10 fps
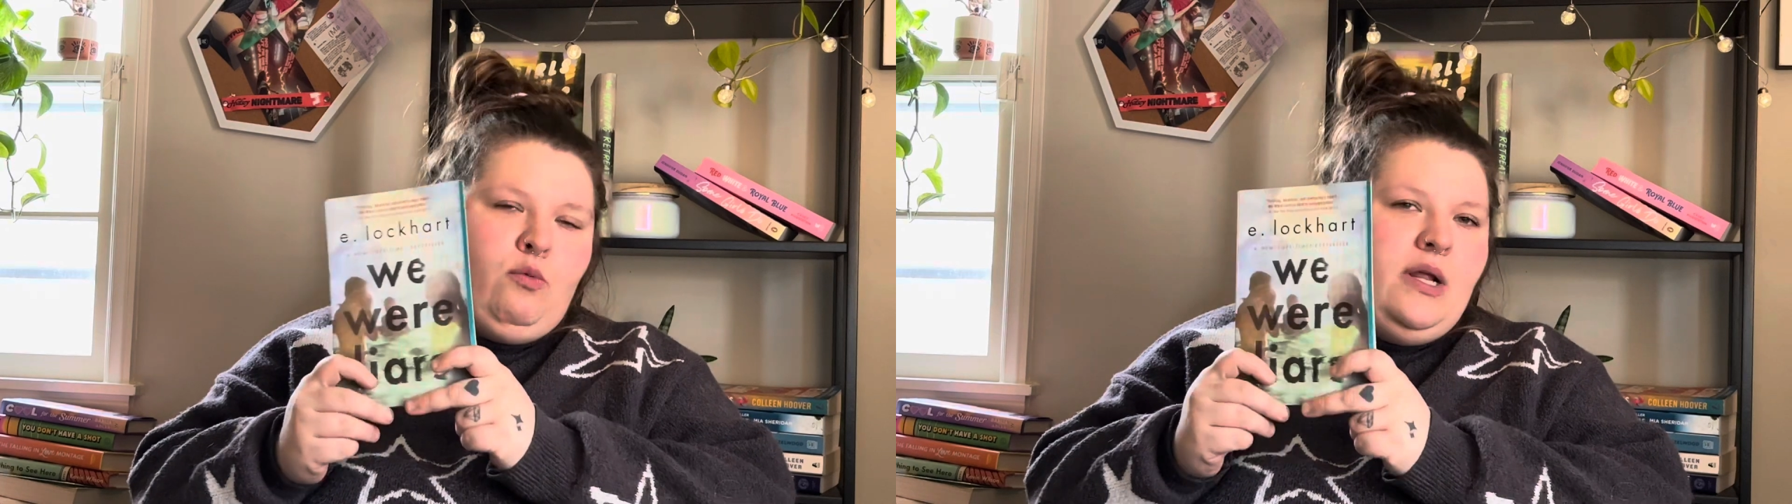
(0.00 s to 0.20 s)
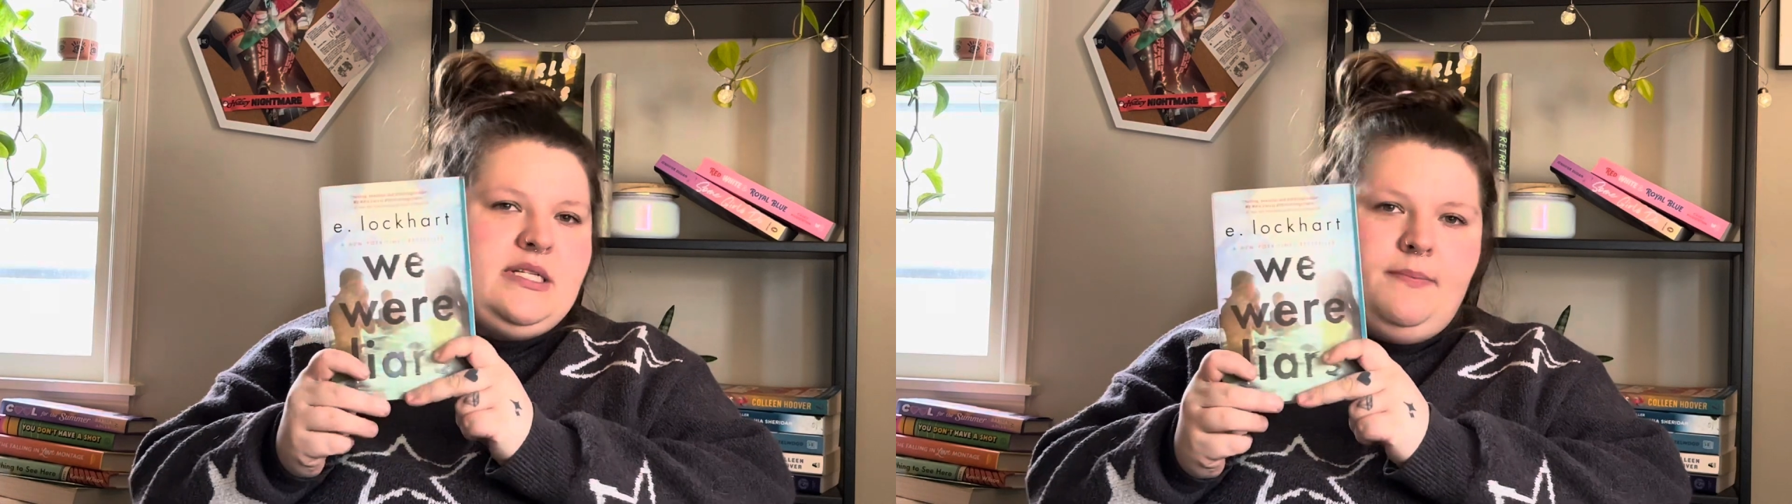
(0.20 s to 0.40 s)

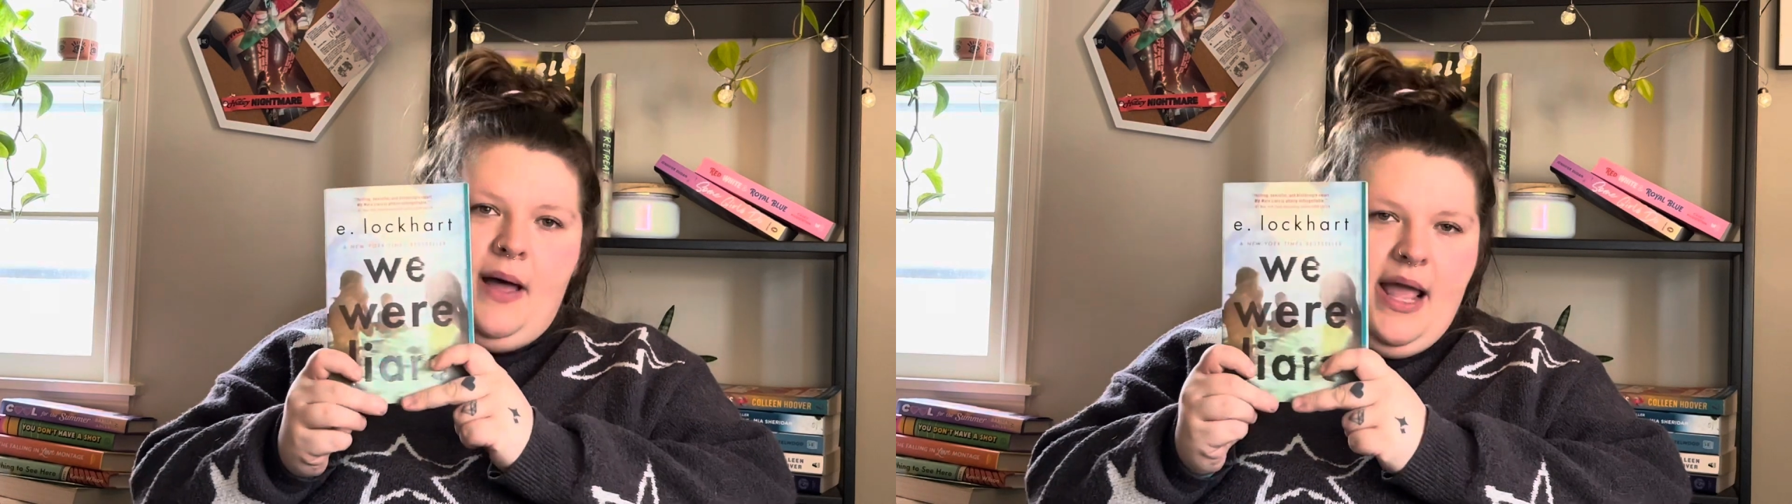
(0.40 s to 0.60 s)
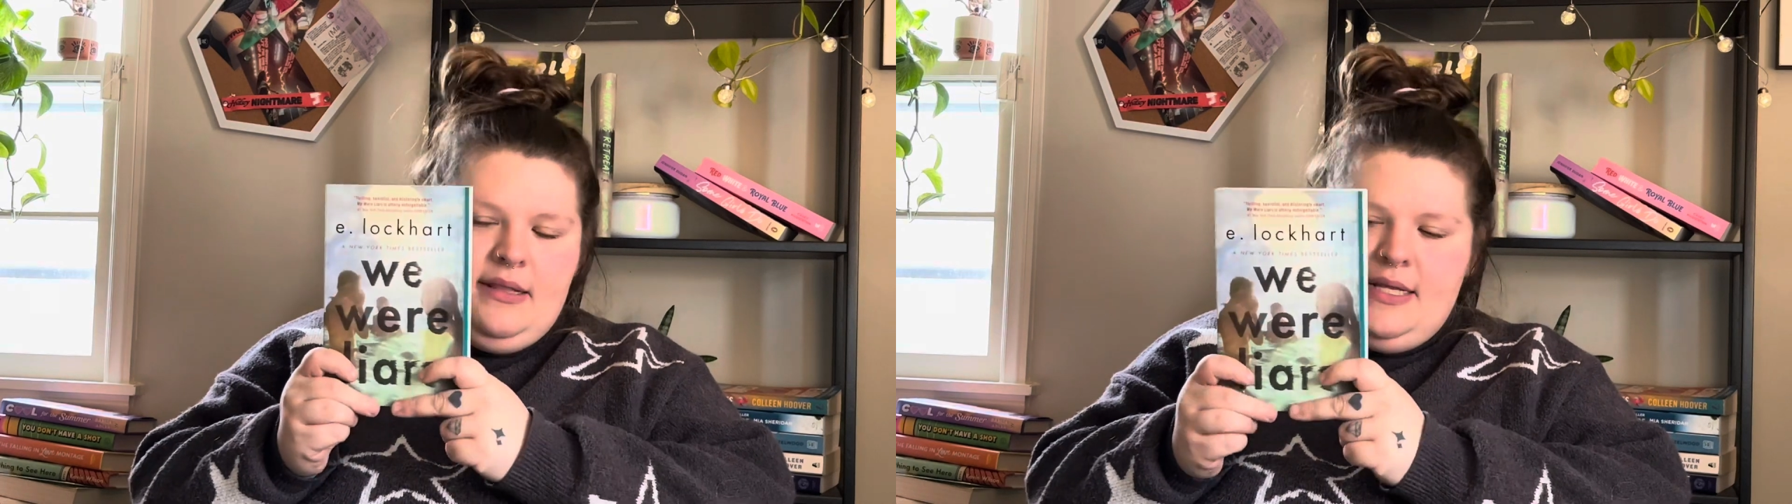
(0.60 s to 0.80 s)
want to
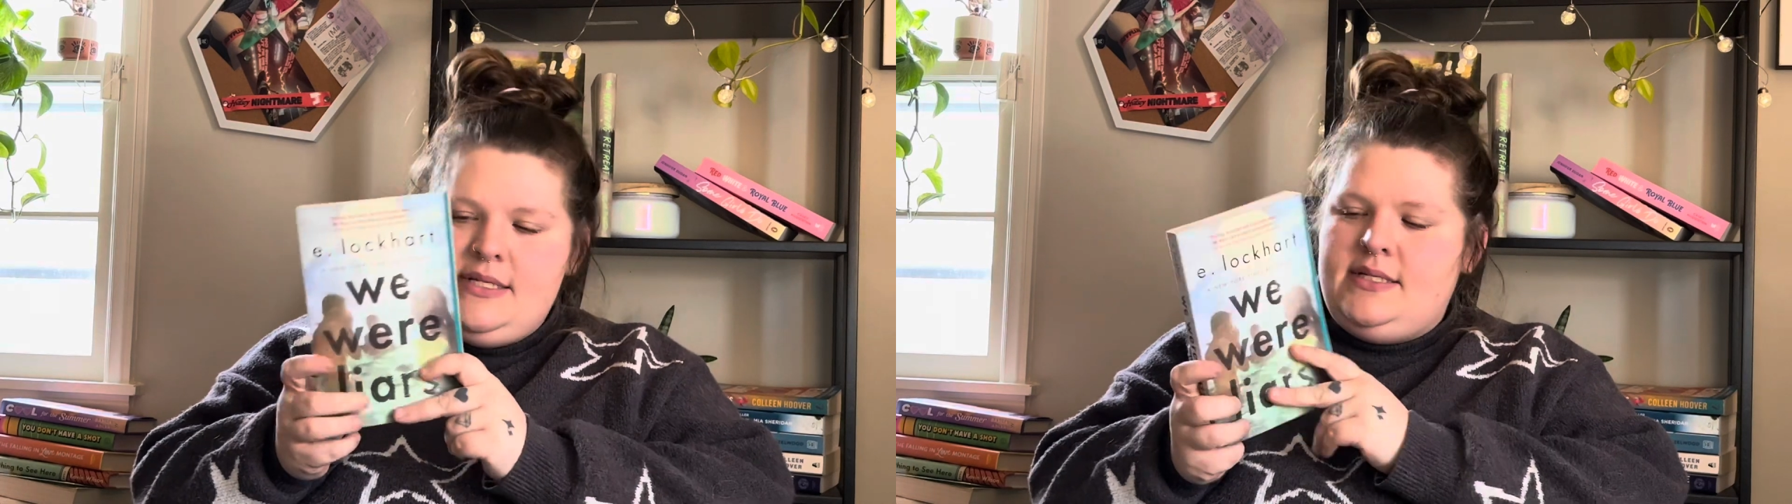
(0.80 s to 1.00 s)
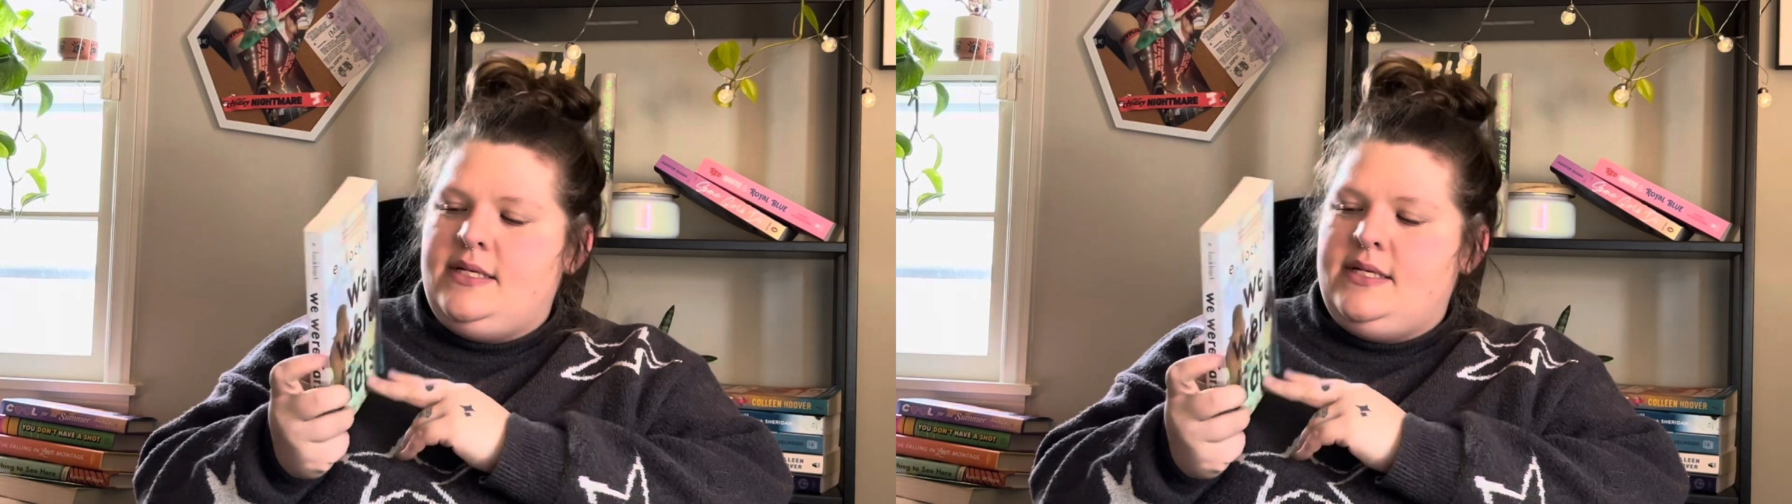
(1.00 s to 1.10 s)
buy list.